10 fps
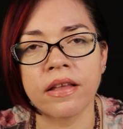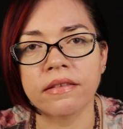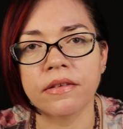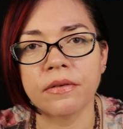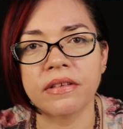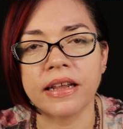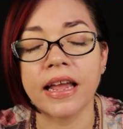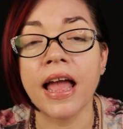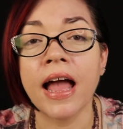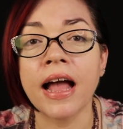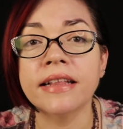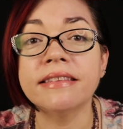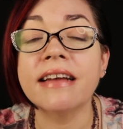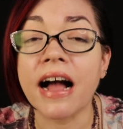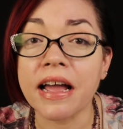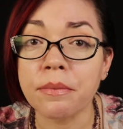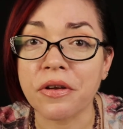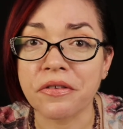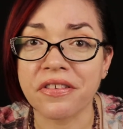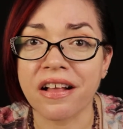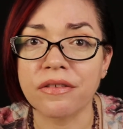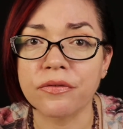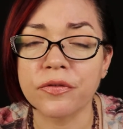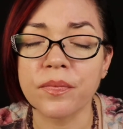That's so silly. Time yourself.